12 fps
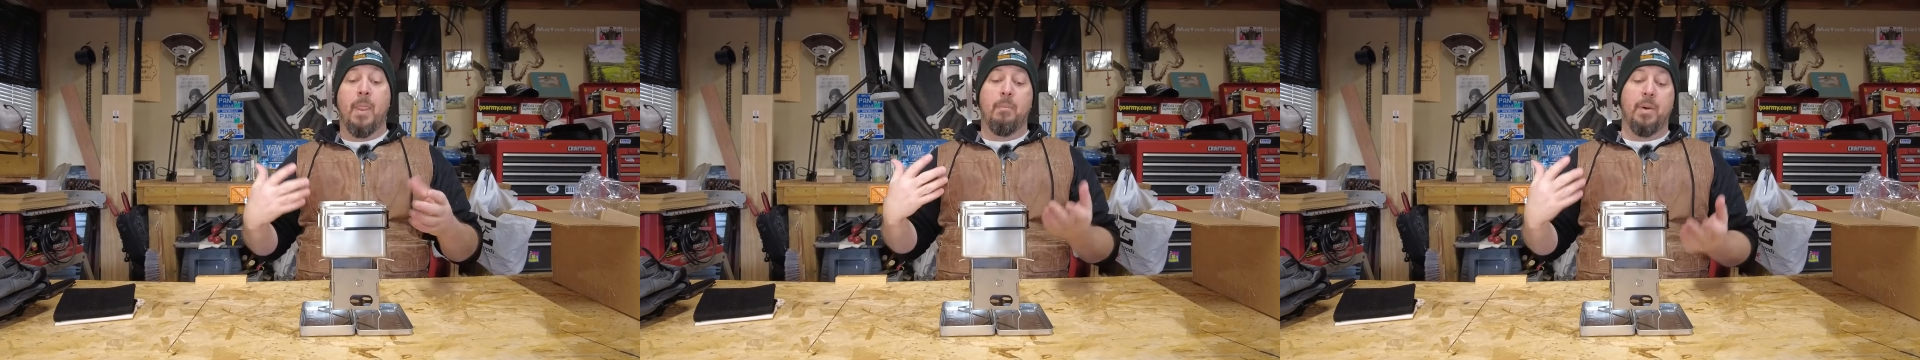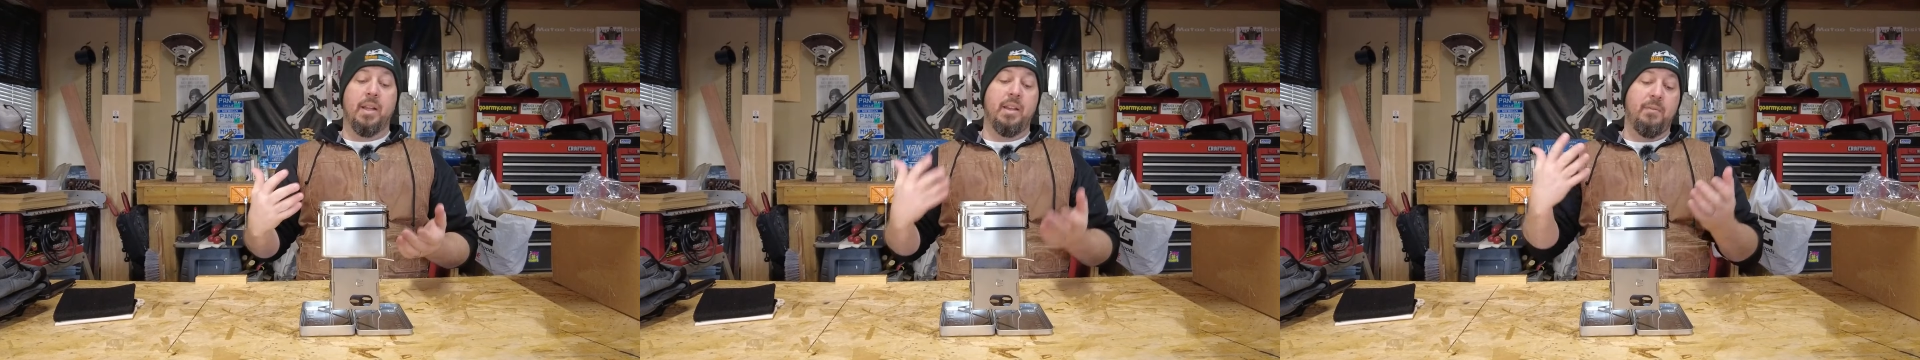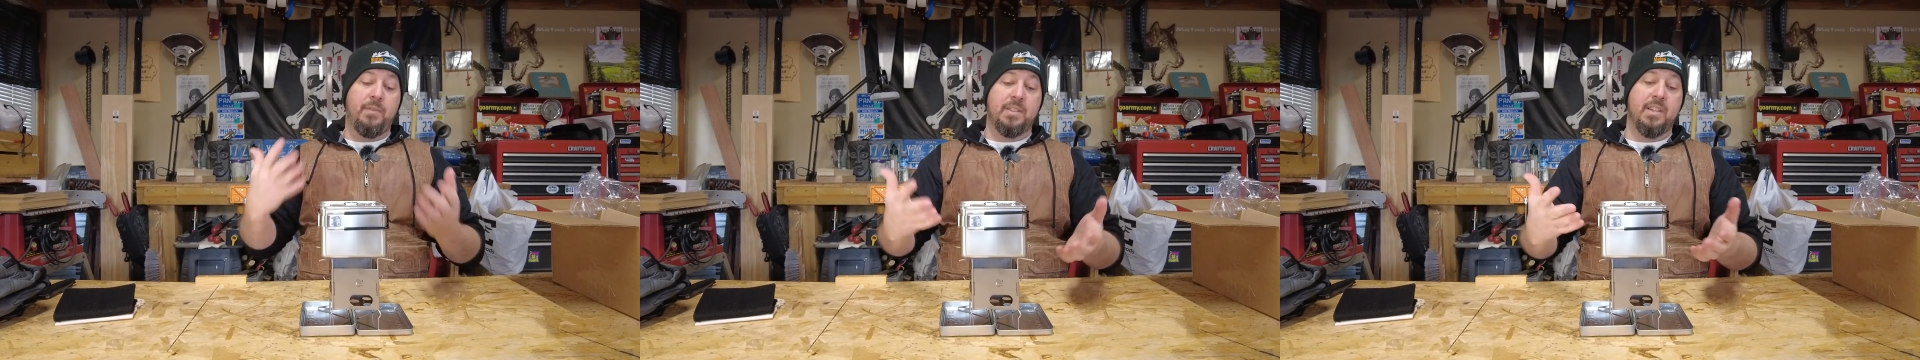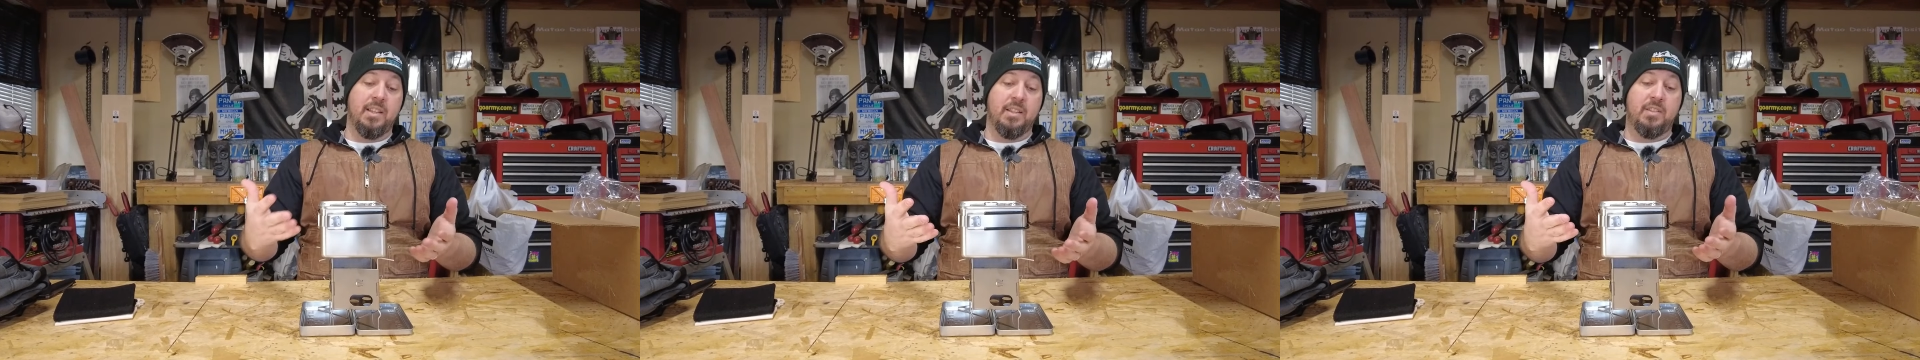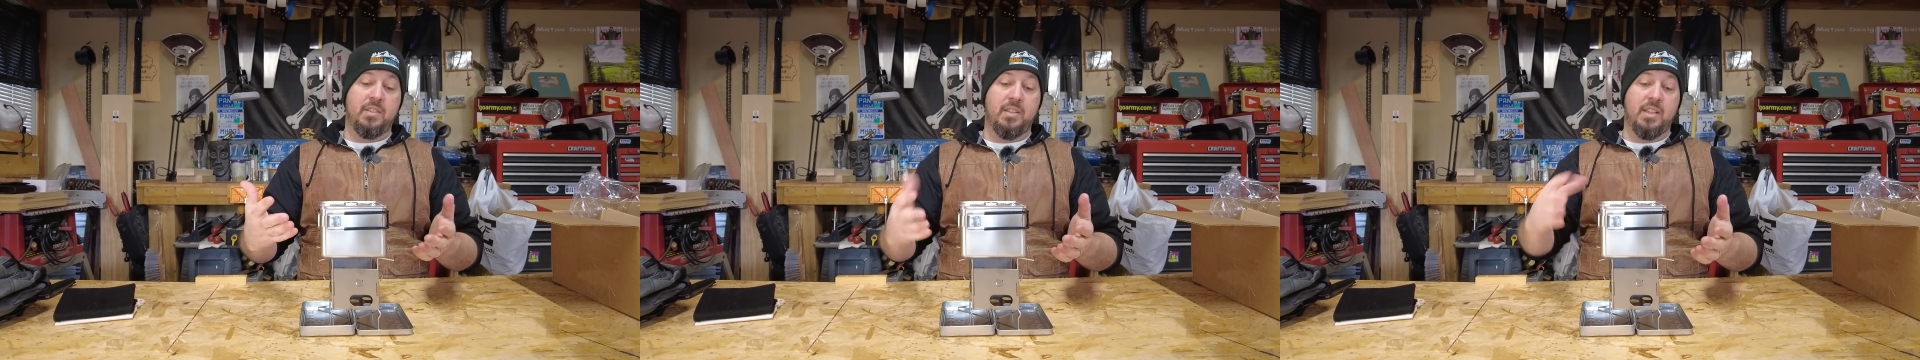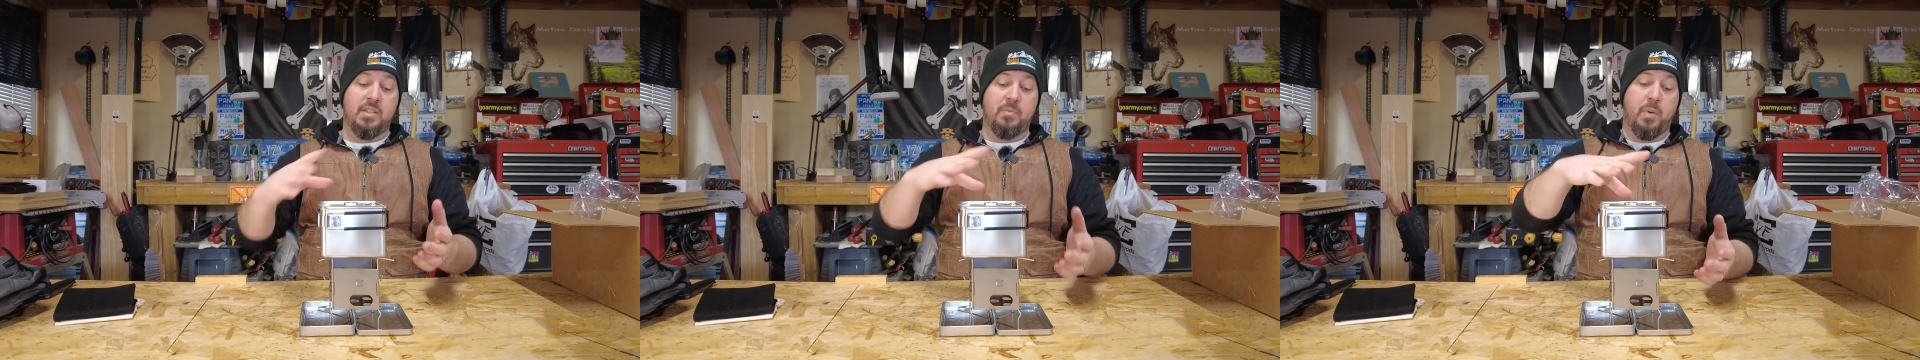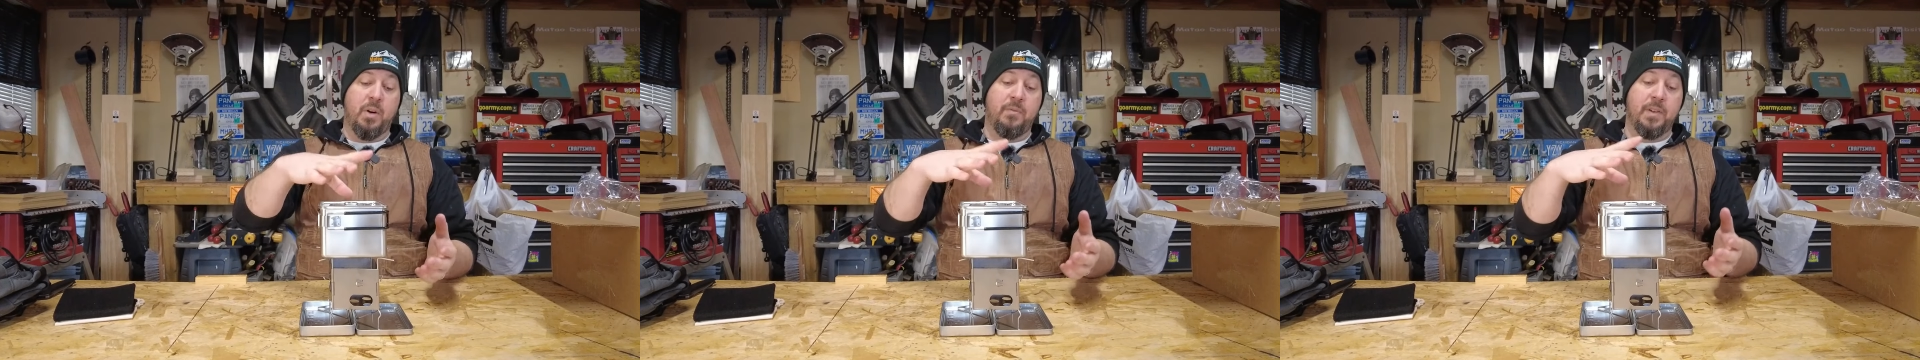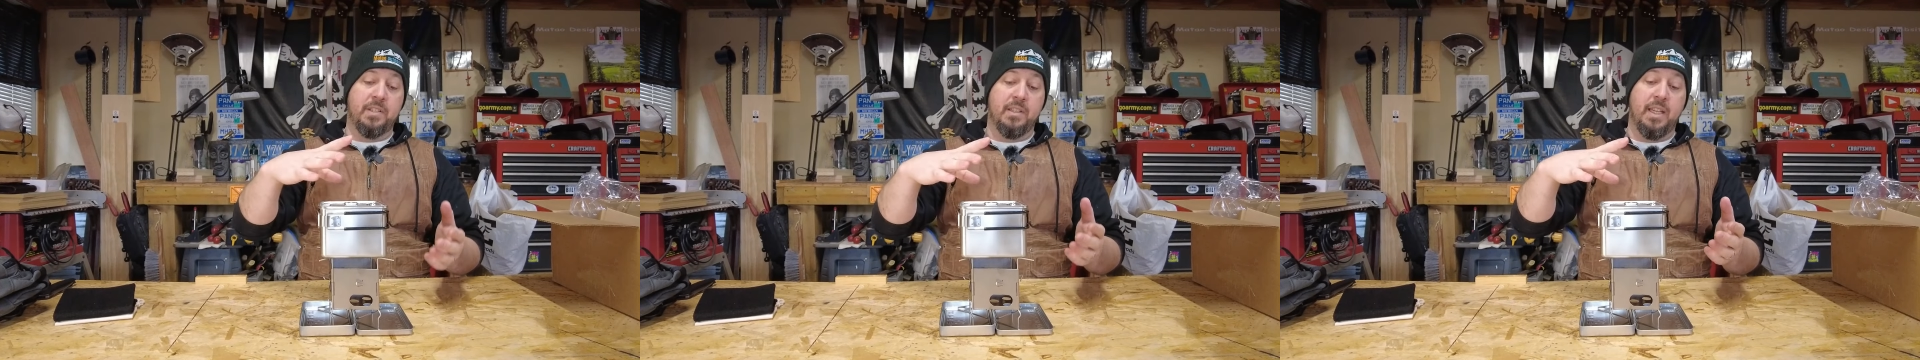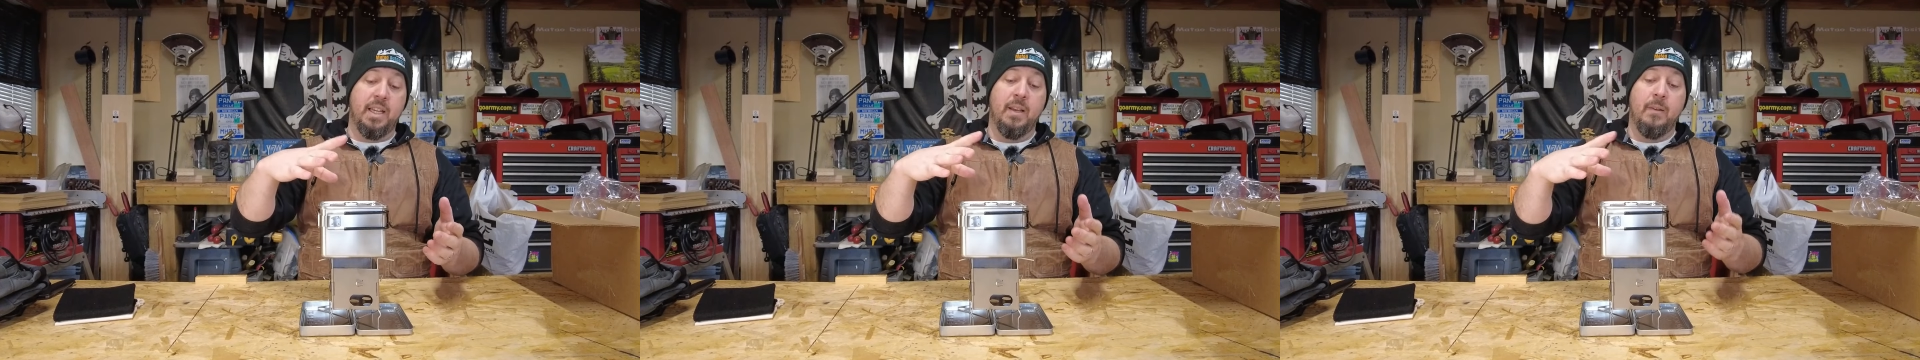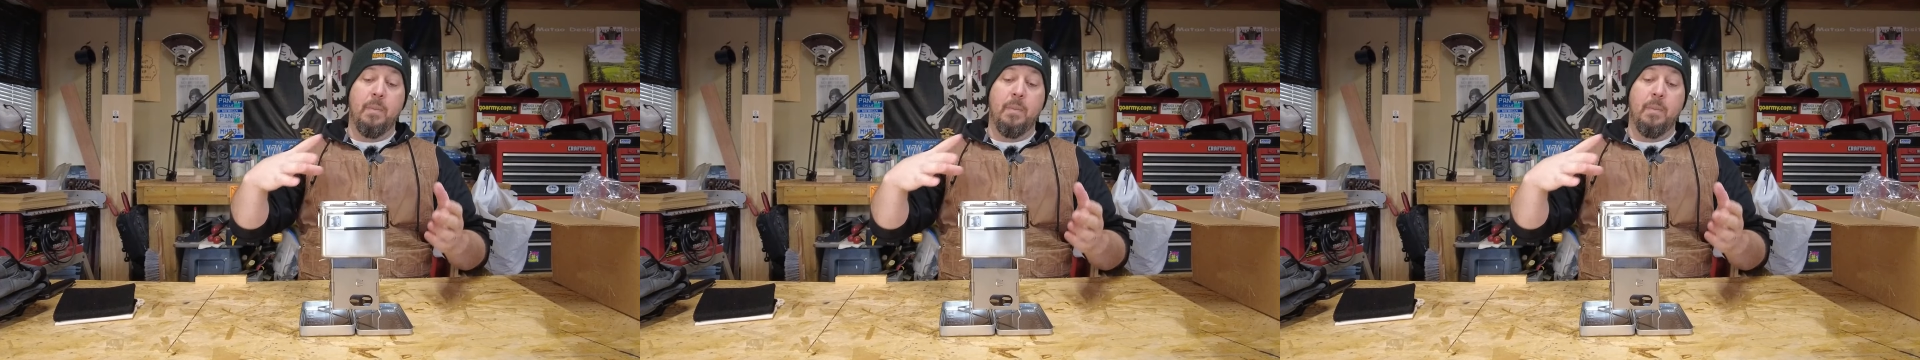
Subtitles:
But if it's on this perfectly,